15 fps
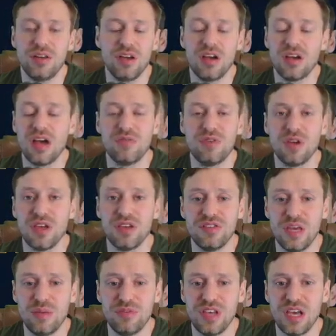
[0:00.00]
I have to look at his
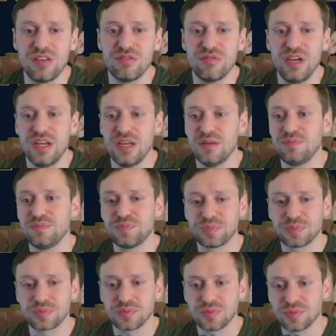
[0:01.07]
name, see how to read it.
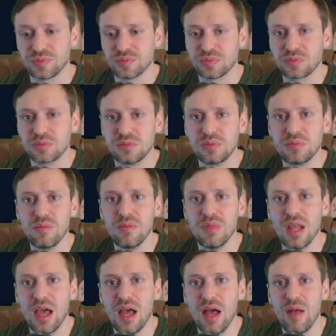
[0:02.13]

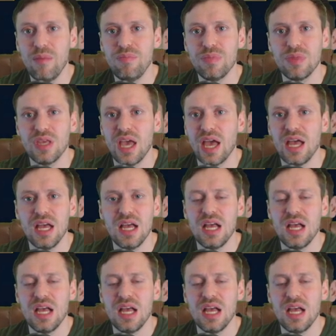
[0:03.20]
Um, yeah,